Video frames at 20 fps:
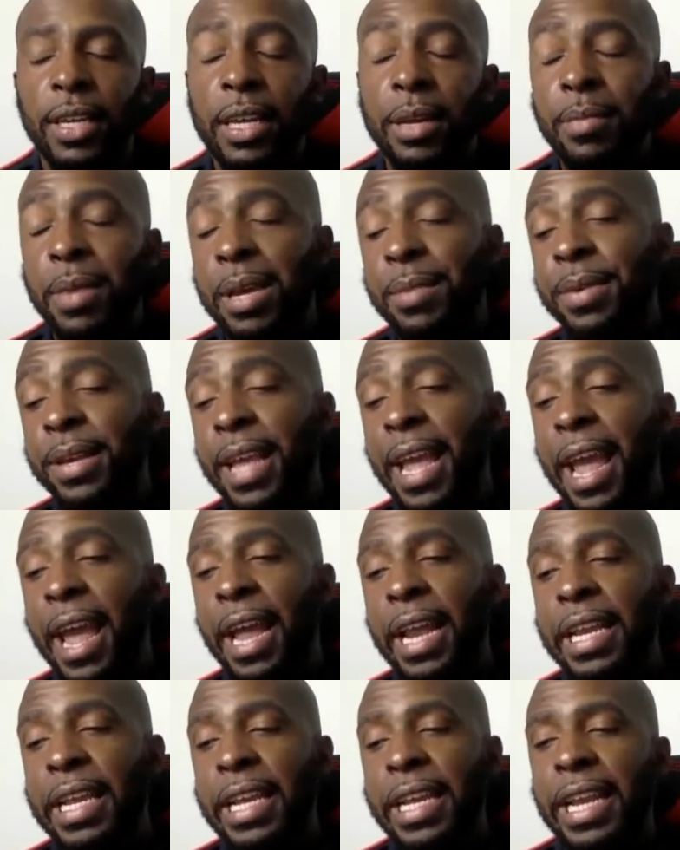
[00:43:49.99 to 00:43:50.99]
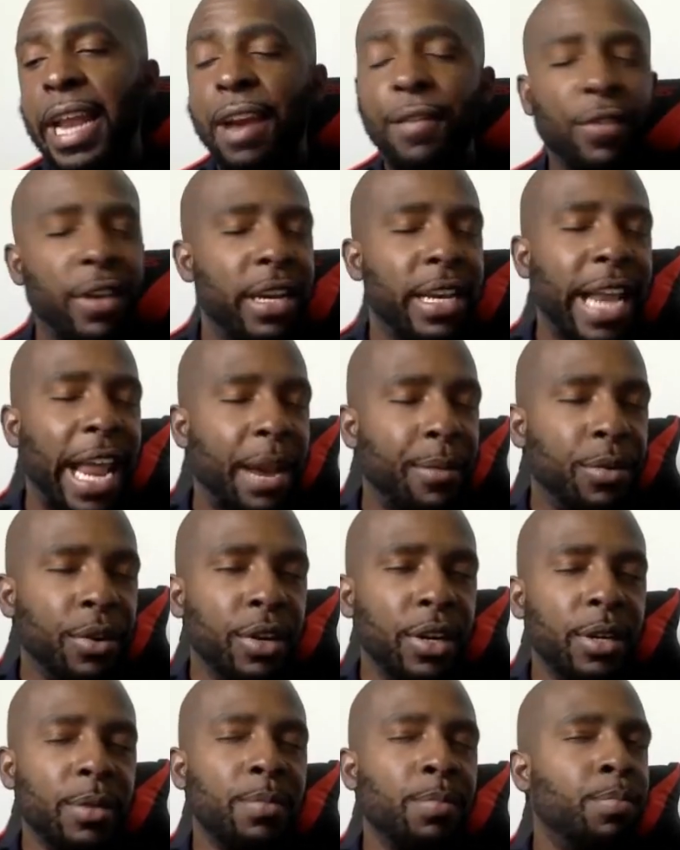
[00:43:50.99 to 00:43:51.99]
maybe any and every
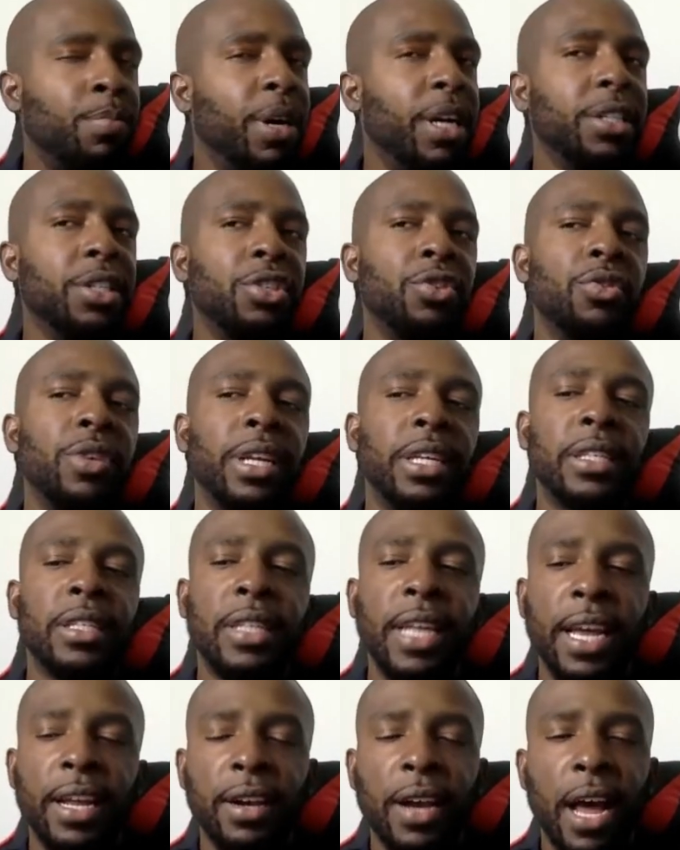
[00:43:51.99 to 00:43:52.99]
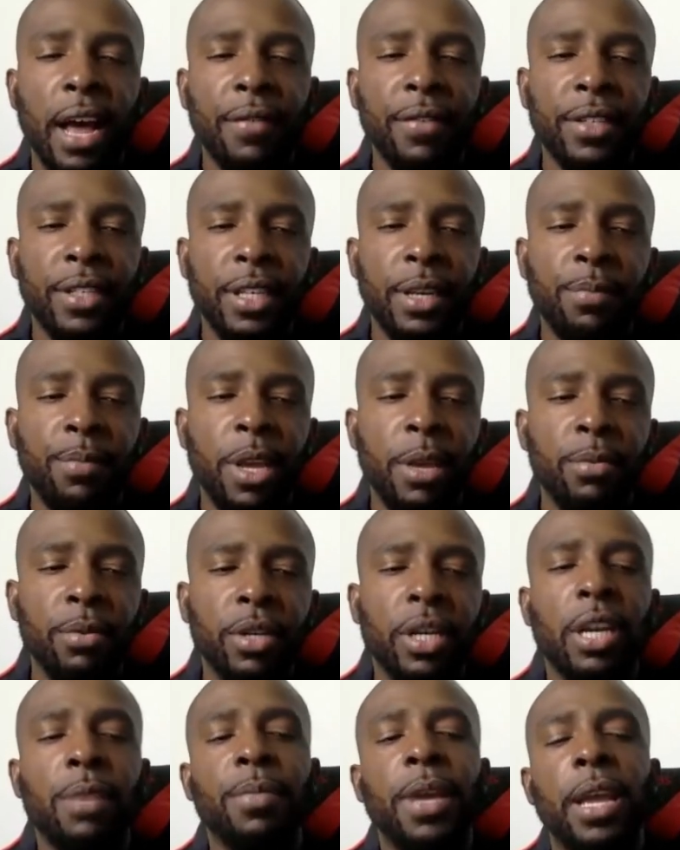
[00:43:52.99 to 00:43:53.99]
neighborhood, but to an extent. Obviously, people
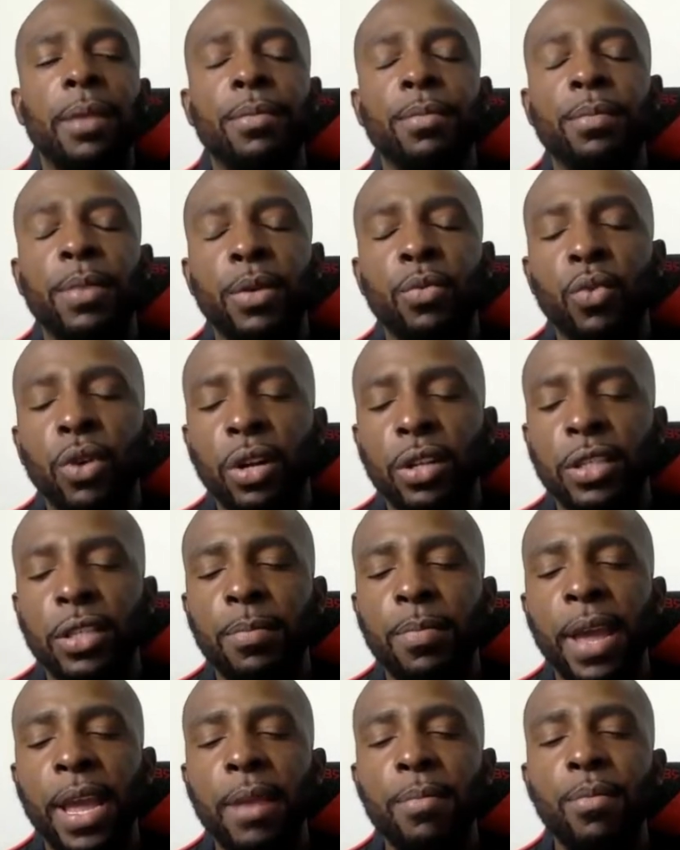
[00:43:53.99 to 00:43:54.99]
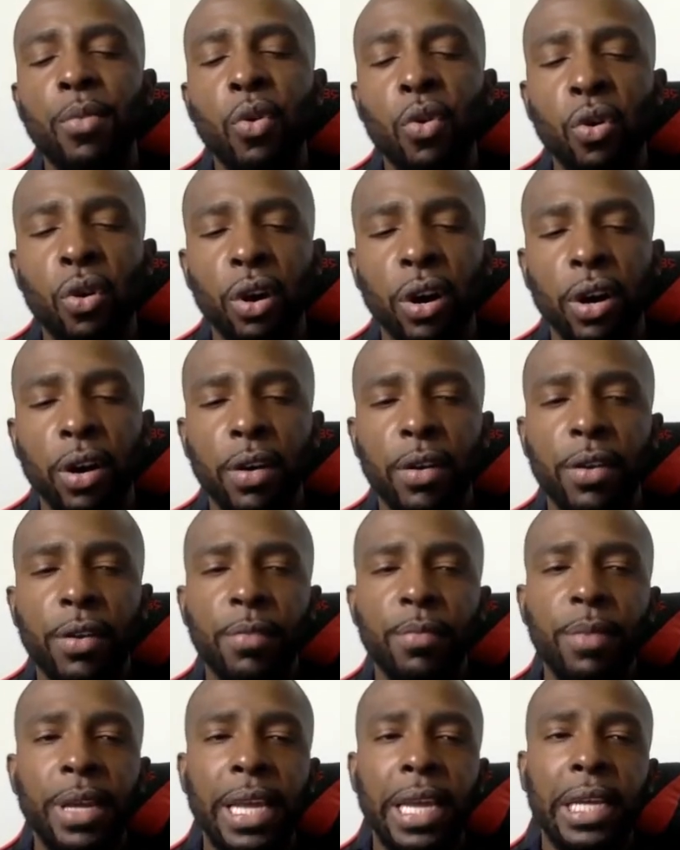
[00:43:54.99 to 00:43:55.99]
are going to be willing to pay more
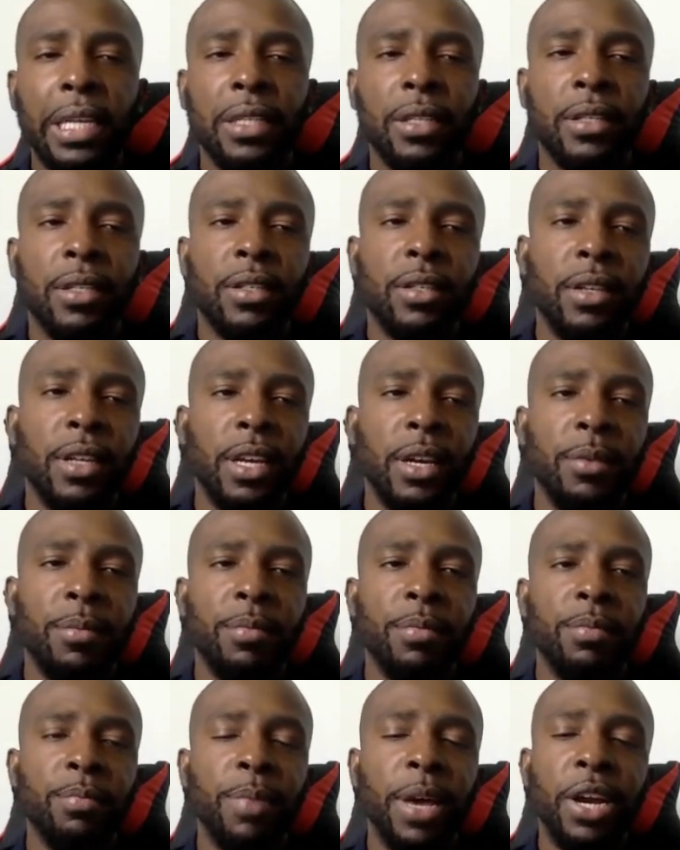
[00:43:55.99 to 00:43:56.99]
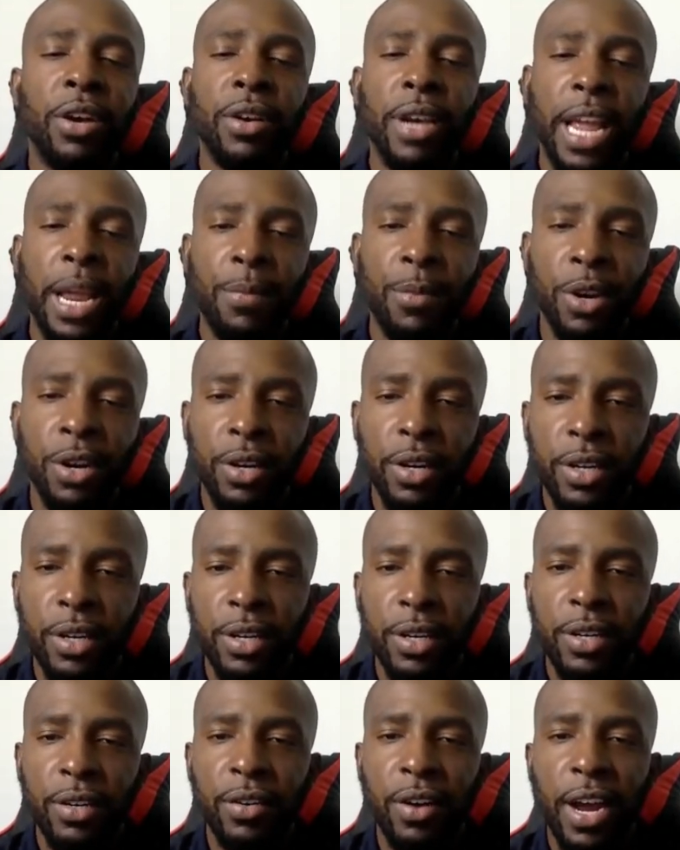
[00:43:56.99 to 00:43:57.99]
being in a better
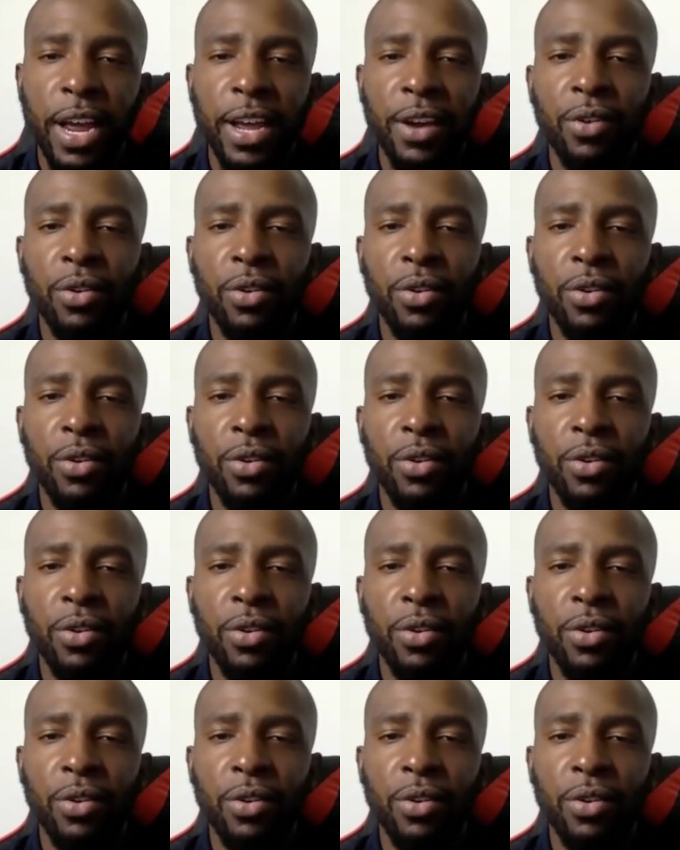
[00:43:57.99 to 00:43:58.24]
neighborhood, right?